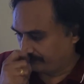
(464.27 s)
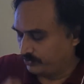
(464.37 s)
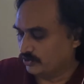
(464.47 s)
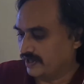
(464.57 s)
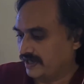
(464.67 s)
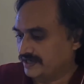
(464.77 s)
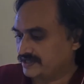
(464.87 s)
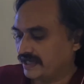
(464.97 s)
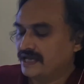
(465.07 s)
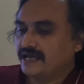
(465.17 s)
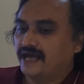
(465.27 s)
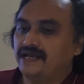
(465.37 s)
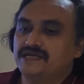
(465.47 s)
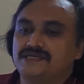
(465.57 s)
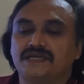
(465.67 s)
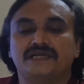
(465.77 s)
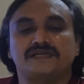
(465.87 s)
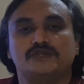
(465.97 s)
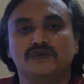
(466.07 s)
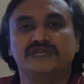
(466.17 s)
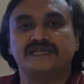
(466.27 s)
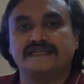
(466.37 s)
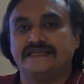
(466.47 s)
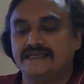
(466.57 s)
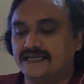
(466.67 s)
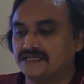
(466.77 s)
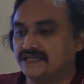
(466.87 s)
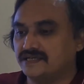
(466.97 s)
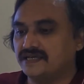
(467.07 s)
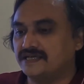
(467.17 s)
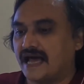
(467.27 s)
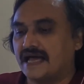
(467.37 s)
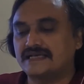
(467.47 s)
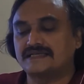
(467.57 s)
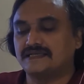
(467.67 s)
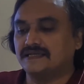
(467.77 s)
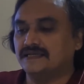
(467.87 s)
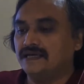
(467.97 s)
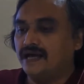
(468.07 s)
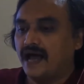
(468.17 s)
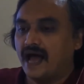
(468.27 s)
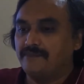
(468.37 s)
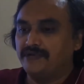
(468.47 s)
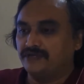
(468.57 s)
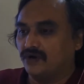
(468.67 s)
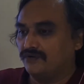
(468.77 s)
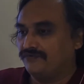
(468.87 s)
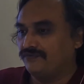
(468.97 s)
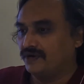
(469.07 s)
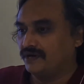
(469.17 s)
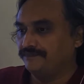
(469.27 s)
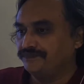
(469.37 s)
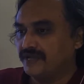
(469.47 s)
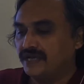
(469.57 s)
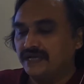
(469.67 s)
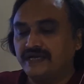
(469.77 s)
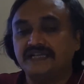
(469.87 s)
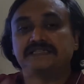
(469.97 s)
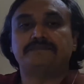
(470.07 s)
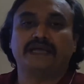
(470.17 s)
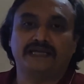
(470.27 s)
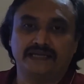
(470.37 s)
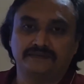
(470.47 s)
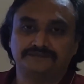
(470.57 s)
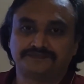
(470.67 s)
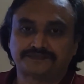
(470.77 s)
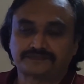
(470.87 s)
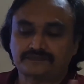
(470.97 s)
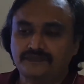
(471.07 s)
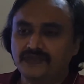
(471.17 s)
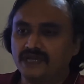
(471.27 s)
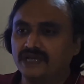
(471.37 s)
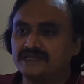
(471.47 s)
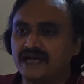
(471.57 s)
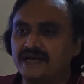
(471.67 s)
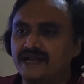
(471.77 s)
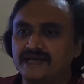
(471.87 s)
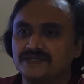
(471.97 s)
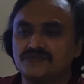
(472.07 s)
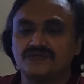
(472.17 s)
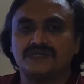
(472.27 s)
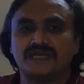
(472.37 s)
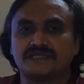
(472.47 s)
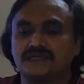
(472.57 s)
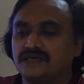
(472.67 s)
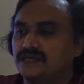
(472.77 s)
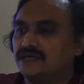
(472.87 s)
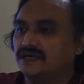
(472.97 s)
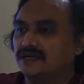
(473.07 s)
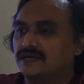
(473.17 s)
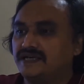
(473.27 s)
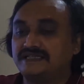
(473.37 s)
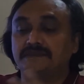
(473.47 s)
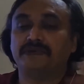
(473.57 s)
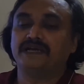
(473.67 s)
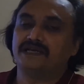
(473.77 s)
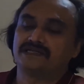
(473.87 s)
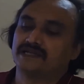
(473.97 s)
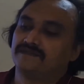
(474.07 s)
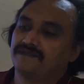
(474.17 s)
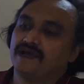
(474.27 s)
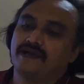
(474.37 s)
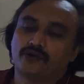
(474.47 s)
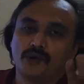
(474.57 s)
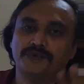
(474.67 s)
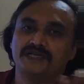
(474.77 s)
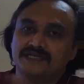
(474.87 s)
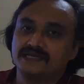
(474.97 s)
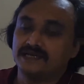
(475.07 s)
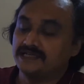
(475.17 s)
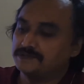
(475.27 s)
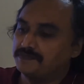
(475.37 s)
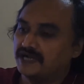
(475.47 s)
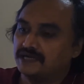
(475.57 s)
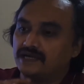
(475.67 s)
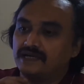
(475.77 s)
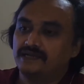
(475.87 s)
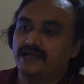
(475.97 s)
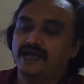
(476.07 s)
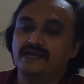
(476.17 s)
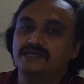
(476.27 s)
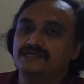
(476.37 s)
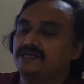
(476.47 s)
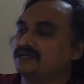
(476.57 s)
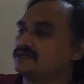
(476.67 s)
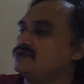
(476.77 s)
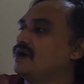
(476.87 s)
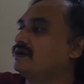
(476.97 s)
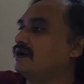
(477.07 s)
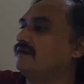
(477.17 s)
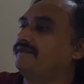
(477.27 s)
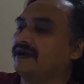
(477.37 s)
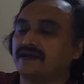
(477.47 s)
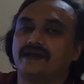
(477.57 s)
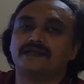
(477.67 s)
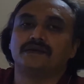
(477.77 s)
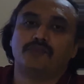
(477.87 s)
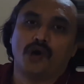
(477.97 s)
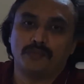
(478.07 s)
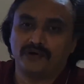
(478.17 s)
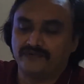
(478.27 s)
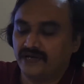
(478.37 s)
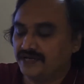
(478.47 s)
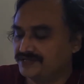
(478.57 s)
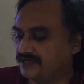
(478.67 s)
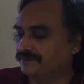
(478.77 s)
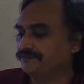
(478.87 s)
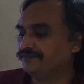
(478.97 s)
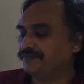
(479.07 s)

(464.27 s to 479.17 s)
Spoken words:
pure energy. Energy is unitary in nature. It has the habit of dissipating. Its idea is to just dissipate itself. Entropy is increased, but the energy does not affect another blob of energy.